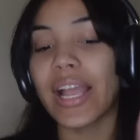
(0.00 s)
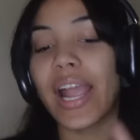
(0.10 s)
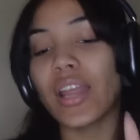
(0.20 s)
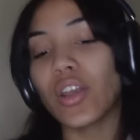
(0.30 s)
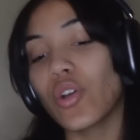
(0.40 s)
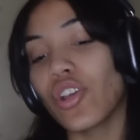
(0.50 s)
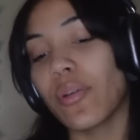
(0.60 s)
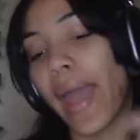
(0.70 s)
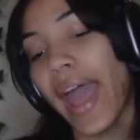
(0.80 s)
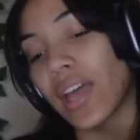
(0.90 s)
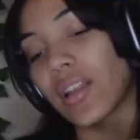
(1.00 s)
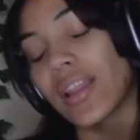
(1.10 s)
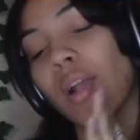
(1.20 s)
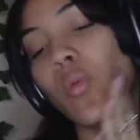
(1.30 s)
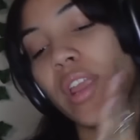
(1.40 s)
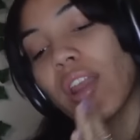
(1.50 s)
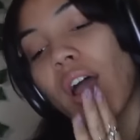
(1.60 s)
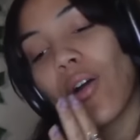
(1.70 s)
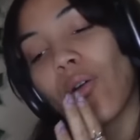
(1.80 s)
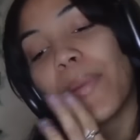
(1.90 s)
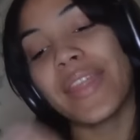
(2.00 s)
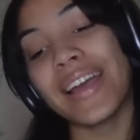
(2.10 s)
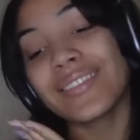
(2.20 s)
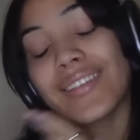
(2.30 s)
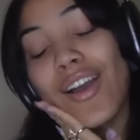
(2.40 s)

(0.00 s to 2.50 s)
like I know you're bad, like we know, but that's